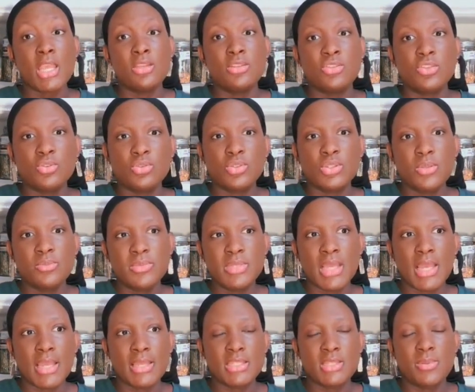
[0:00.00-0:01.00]
And so
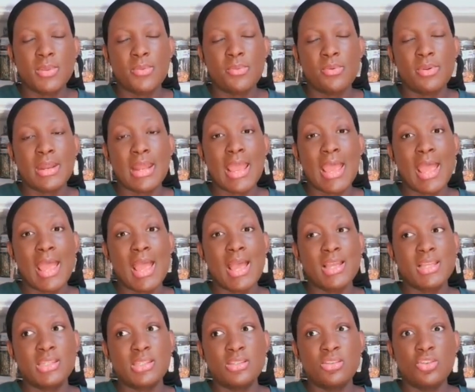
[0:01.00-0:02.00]
sometimes people would
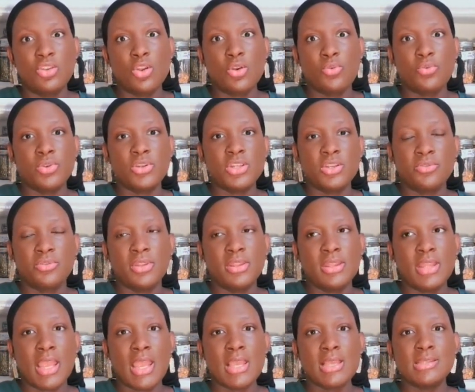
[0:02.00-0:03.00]
ask, you know, for
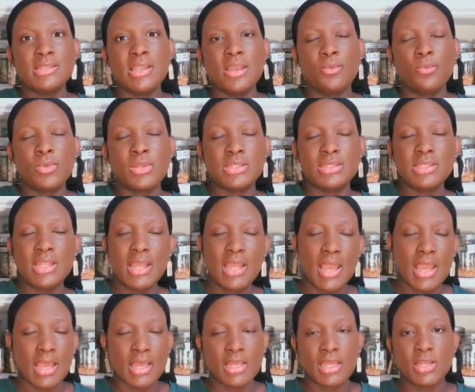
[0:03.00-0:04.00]
different things. And once
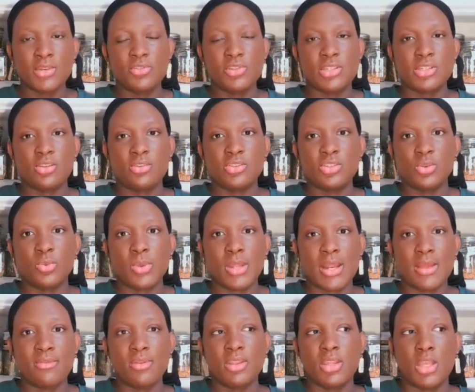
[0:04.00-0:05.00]
they had good results or
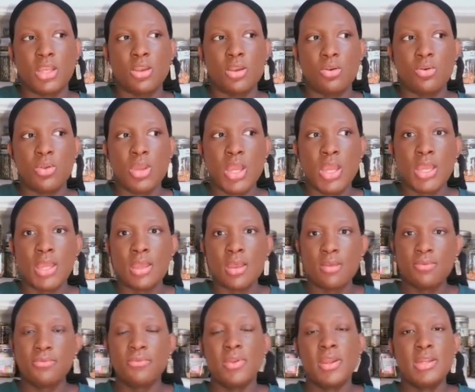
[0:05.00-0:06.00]
whatever, they go,
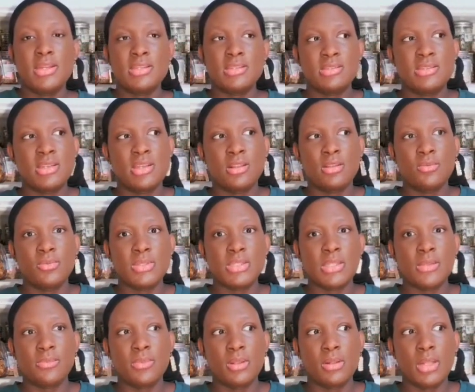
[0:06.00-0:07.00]
a friend is dealing
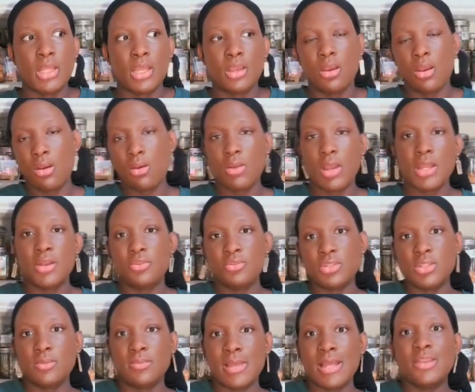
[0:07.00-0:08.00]
with something like, oh, I
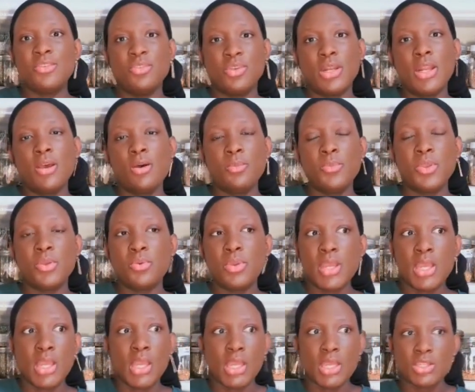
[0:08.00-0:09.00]
know somebody who can help
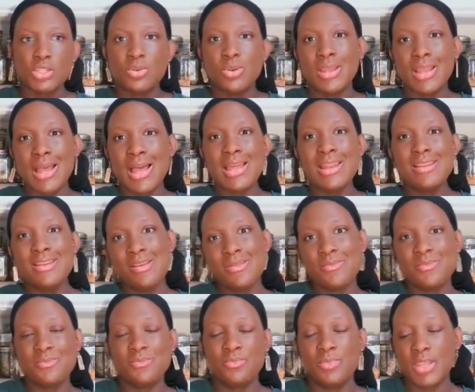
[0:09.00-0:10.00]
you. And so it kind
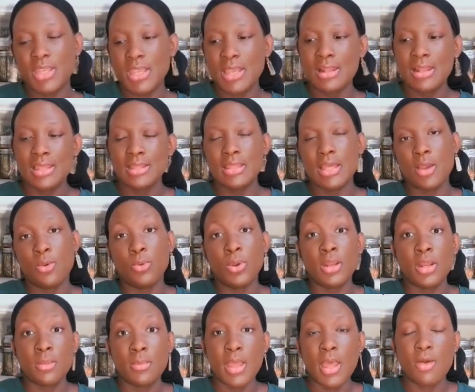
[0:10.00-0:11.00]
of began like that
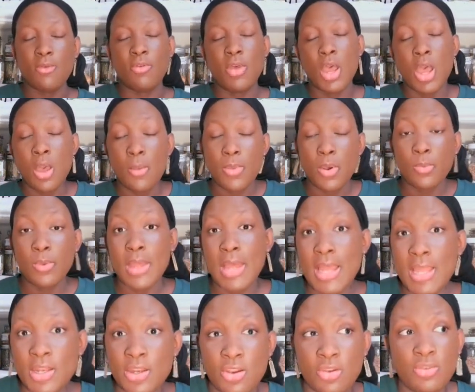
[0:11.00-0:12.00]
word of mouth. But
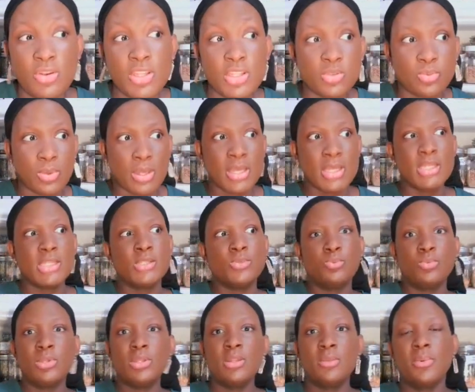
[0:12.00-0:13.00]
what I noticed
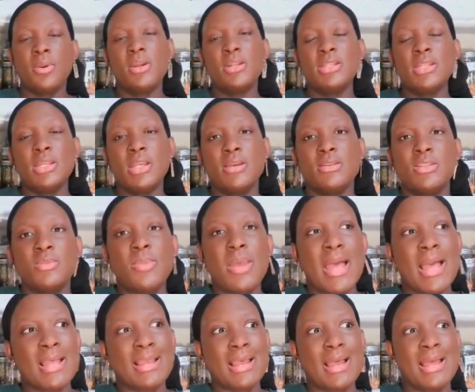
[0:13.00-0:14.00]
was when the person comes
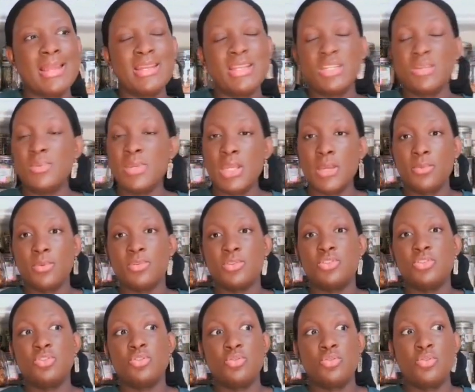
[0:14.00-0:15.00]
back, I need to be
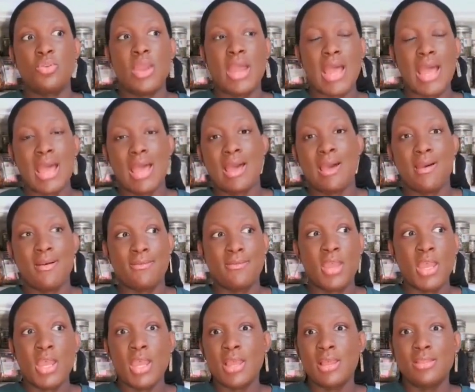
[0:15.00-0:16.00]
able to
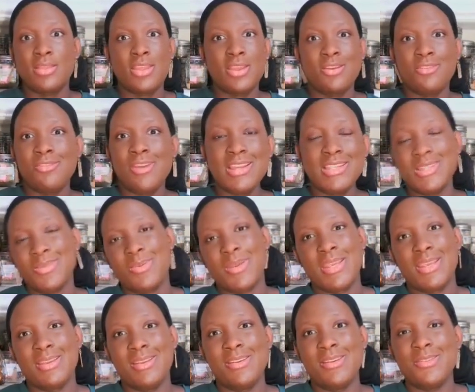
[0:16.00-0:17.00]
have their
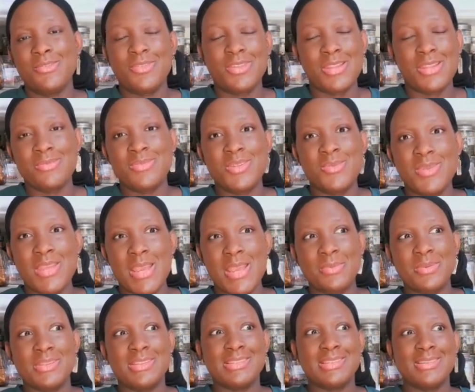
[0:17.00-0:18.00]
recipe for them to be
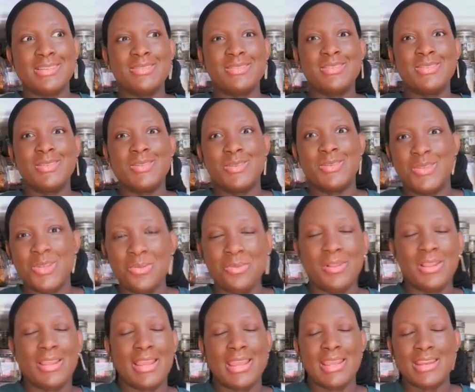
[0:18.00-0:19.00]
able to
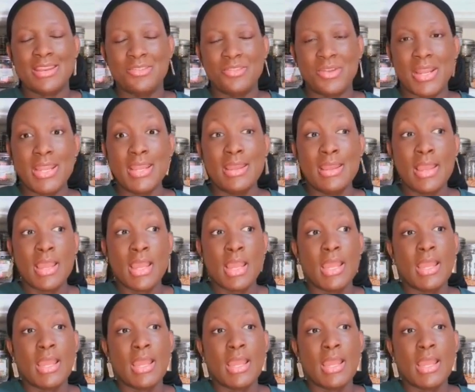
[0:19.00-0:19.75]
duplicate it, right?